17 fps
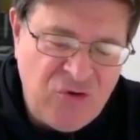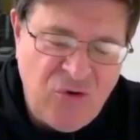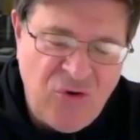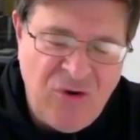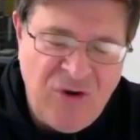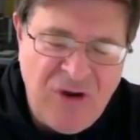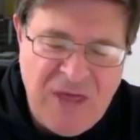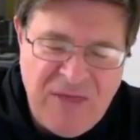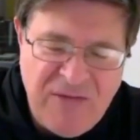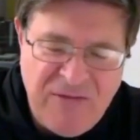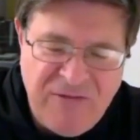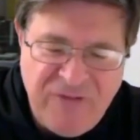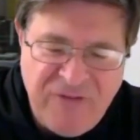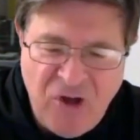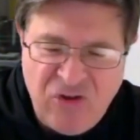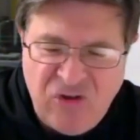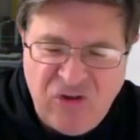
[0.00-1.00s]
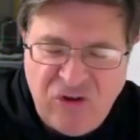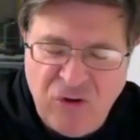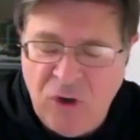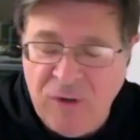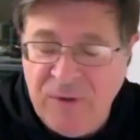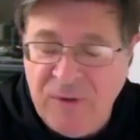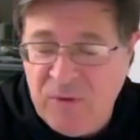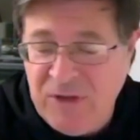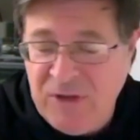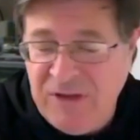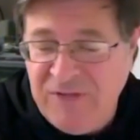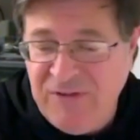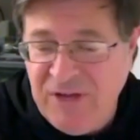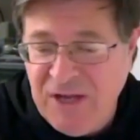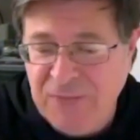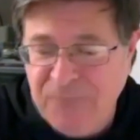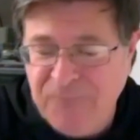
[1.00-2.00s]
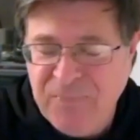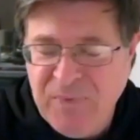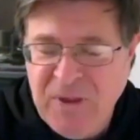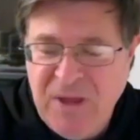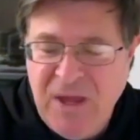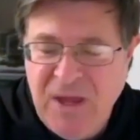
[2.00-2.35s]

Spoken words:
toward and the false world that we're living in.